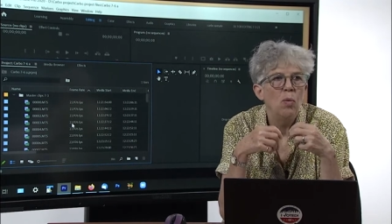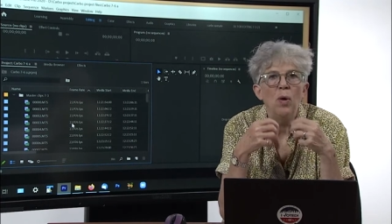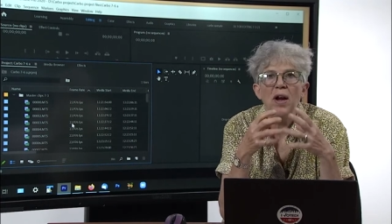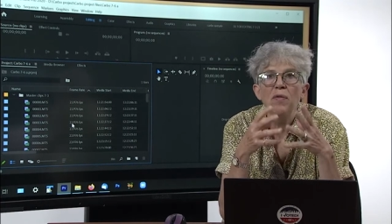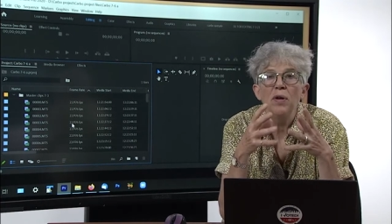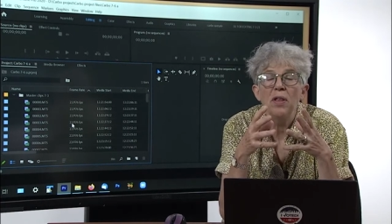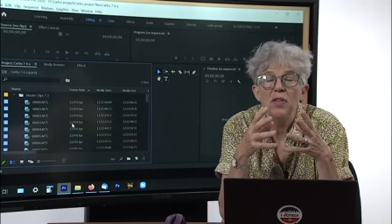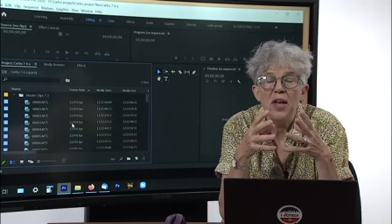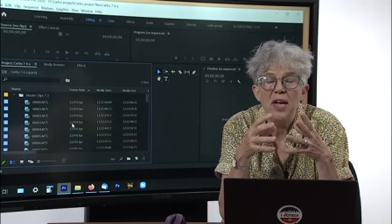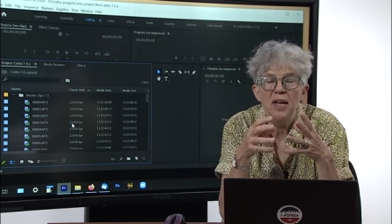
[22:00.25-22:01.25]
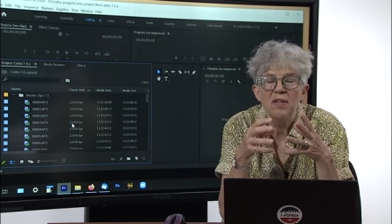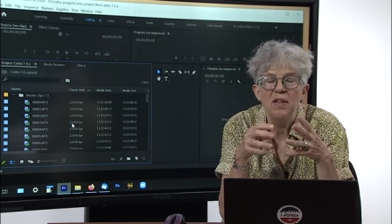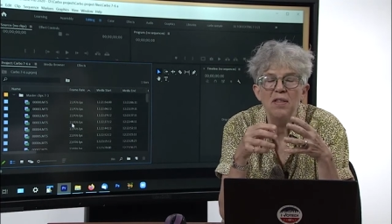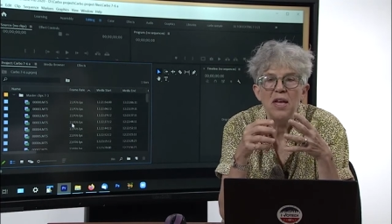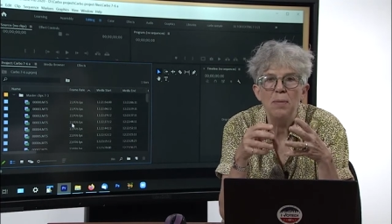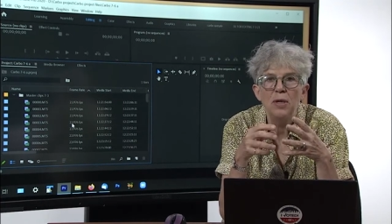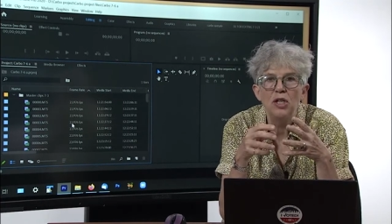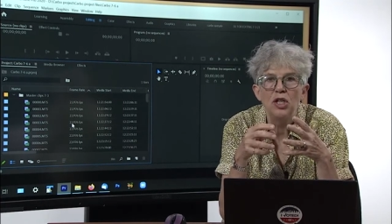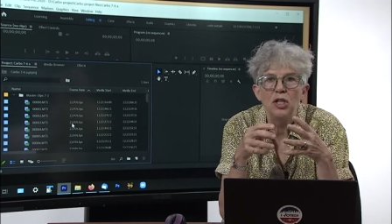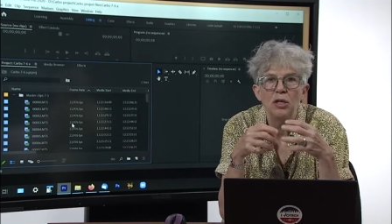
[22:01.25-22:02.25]
whatever the thing is that the
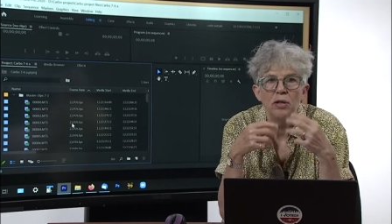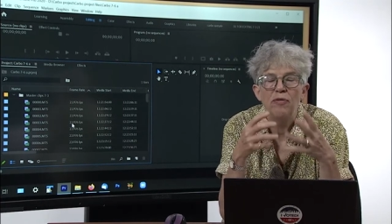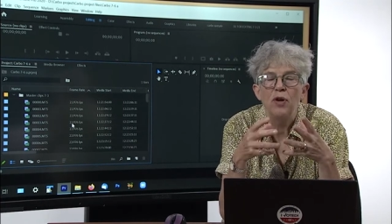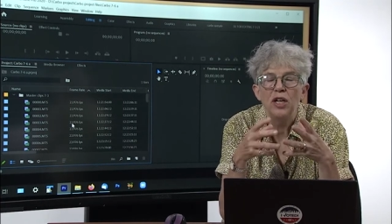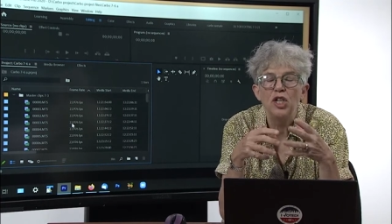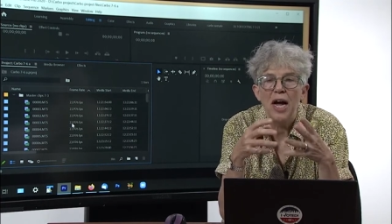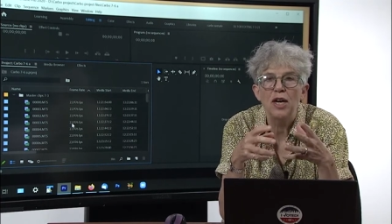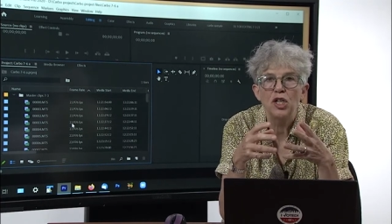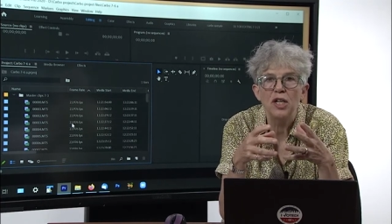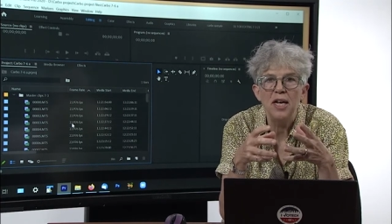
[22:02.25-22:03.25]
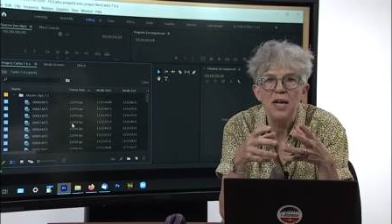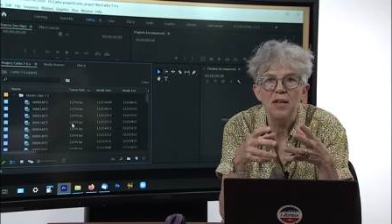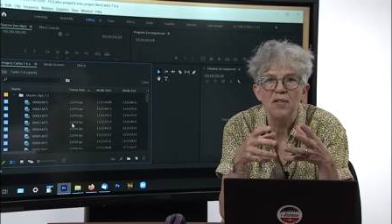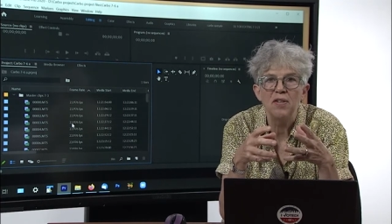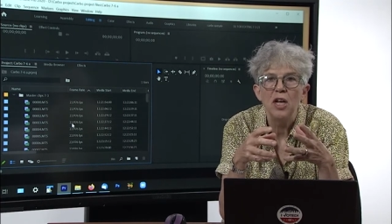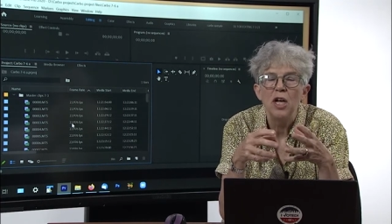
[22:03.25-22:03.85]
image, the footage actually is.